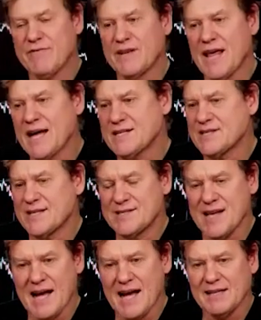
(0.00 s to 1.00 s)
And that's
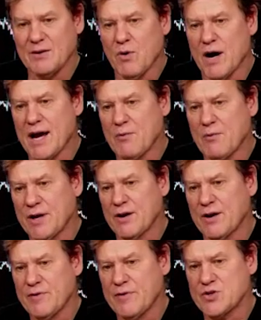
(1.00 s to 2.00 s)
exactly why we
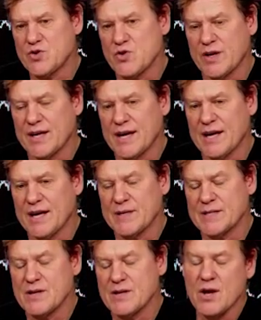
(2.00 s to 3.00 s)
are featuring
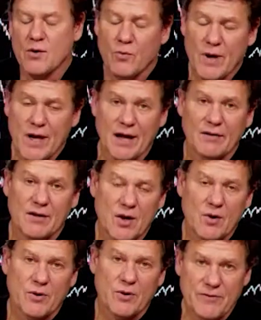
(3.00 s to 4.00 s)
cannabis. Well,
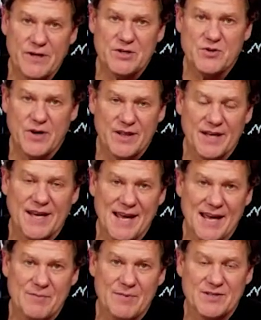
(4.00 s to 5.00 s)
we're featuring the
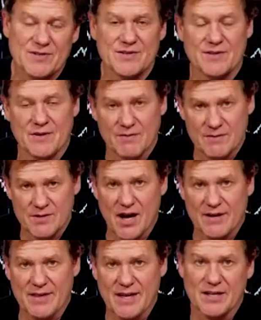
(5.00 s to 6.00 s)
cannabis
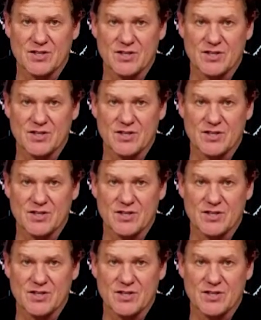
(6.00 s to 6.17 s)
stock that I